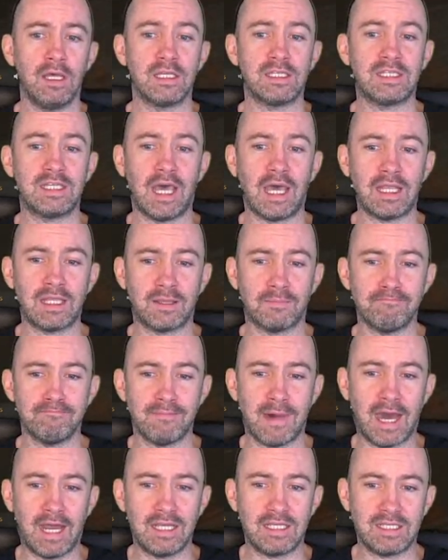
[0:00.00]
Sid
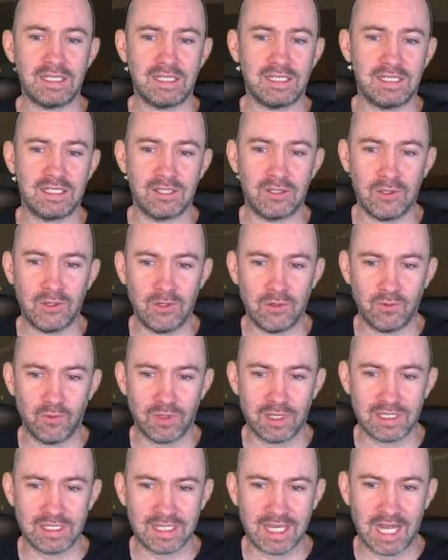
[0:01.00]
manages to,
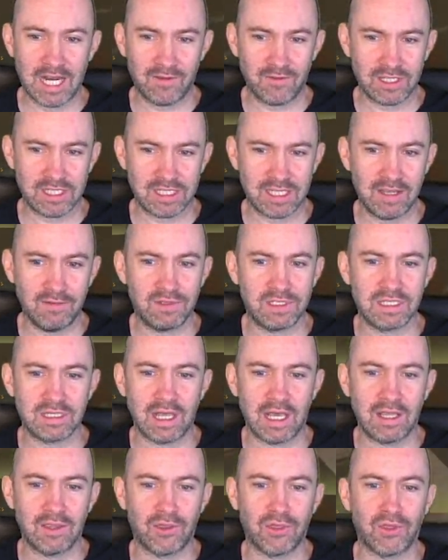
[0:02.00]
with the skin of his teeth,
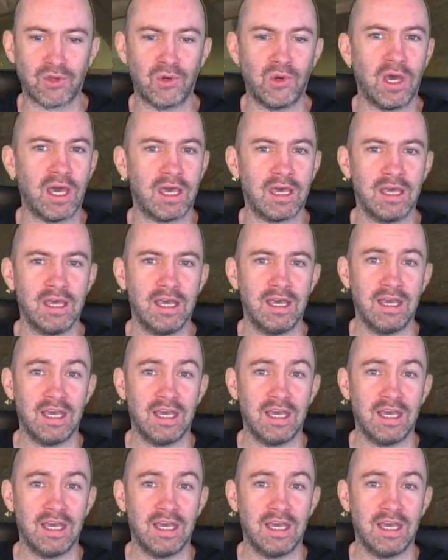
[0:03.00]
slide through it,